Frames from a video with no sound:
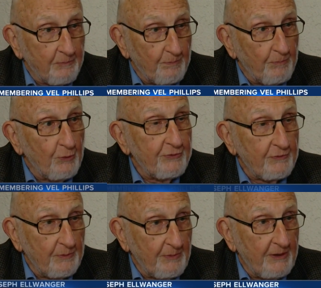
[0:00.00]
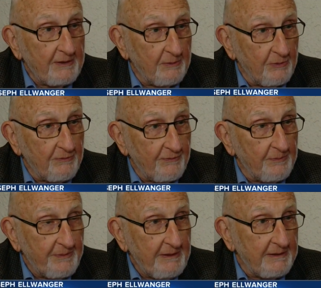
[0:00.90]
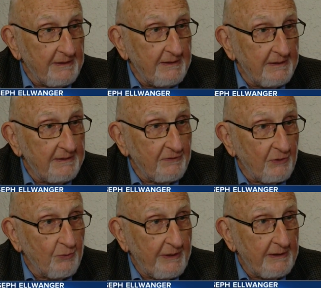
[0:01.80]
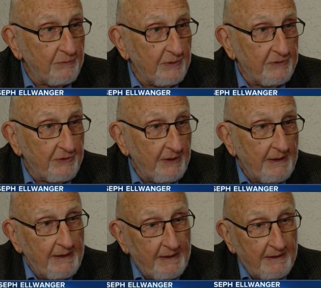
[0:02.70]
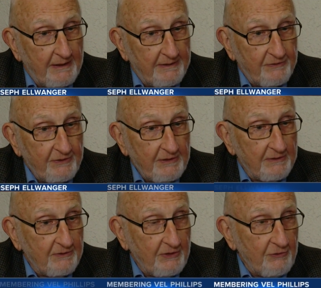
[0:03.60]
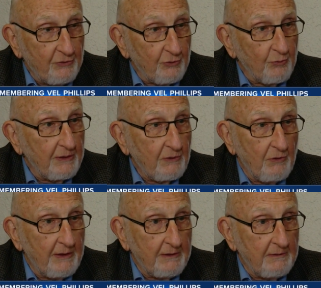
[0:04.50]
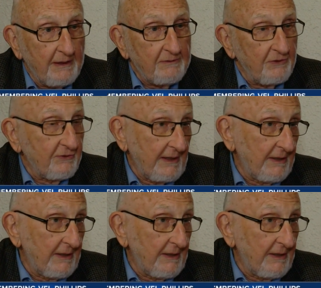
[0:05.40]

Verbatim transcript: most remarkable for me is the way in which uh, she continued to work on not just